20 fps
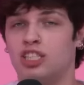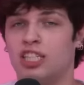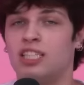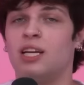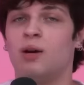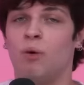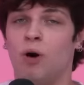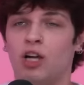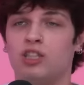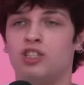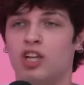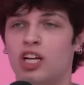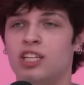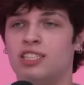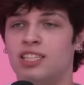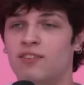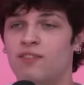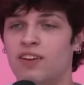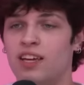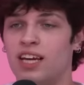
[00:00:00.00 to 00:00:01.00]
because I watched a lot
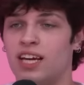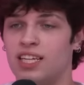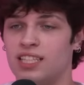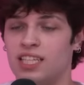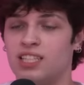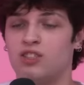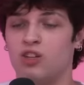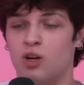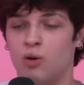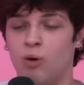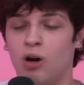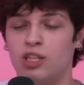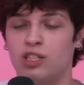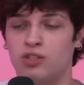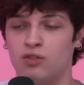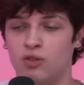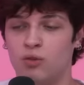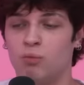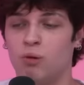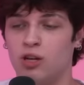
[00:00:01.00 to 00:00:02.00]
of TV because I started you.
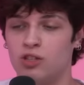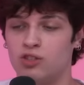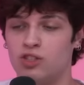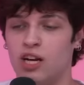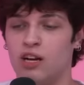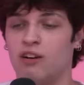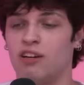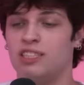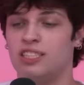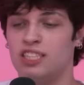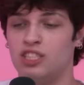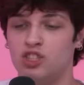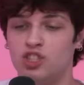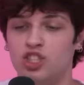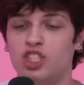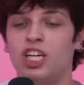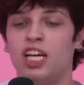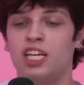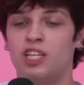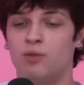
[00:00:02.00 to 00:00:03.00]
watching RuPaul's Drag Race in
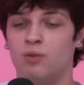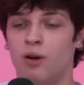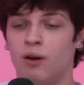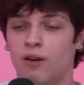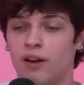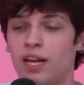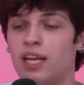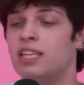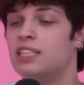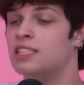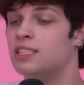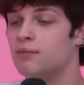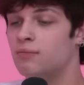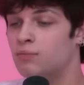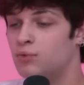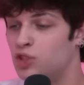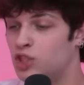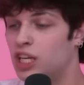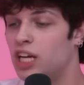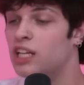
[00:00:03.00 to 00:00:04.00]
January and it's
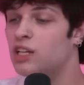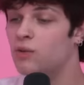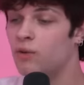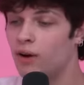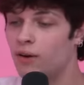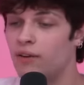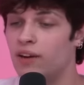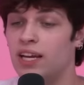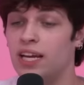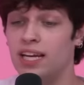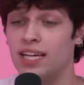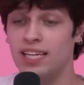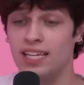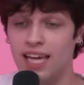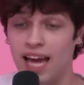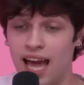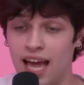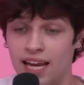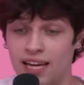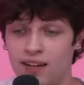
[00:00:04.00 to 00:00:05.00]
January
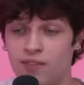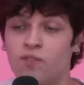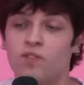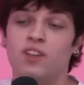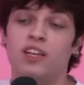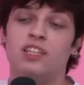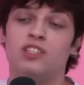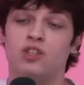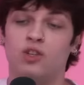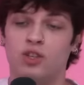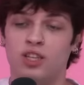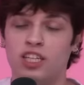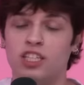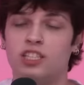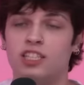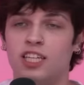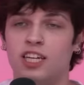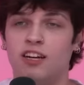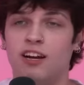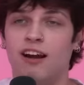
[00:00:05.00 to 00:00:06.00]
again. So
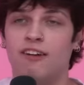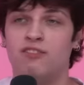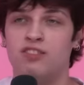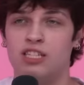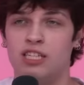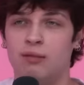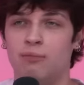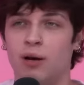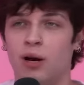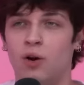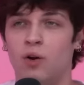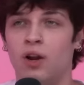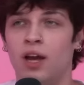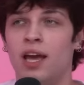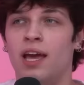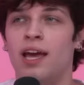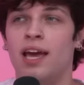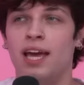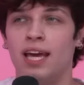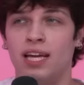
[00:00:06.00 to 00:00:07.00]
this year I've seen about
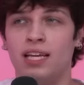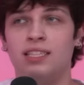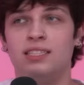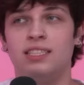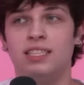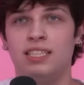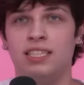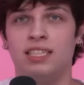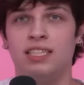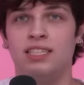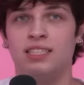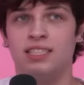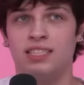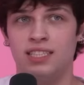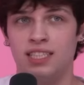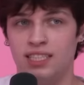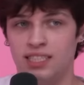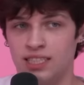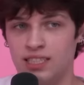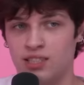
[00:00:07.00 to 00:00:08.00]
18
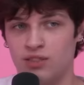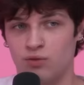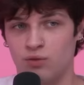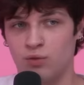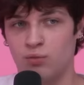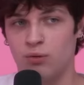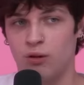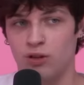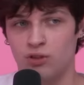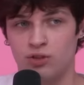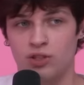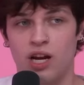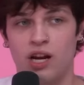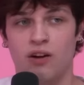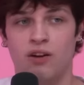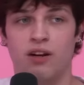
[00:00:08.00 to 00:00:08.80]
seasons of RuPaul's Drag